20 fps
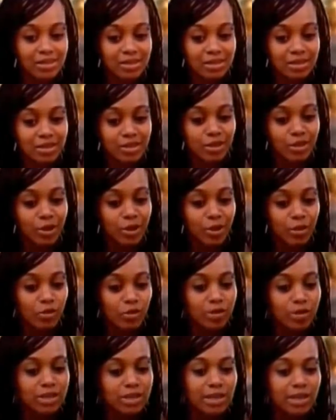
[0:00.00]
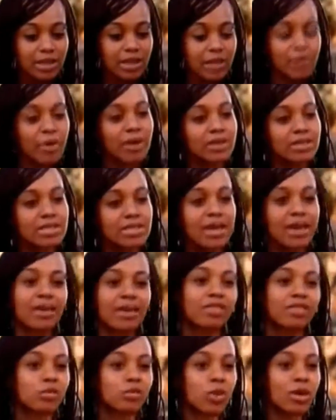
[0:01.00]
Like, you know, really
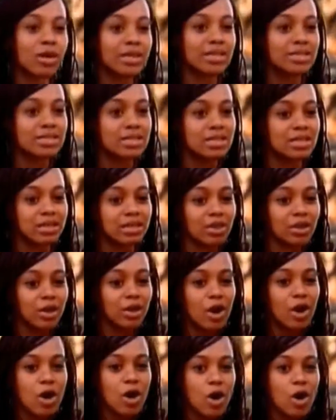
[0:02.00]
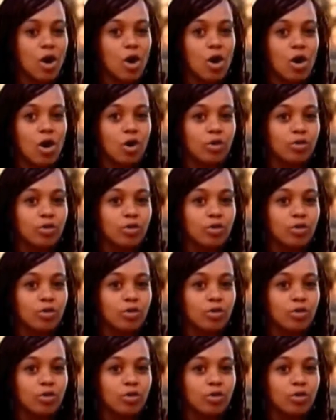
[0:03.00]
thinking about death and what is it, and,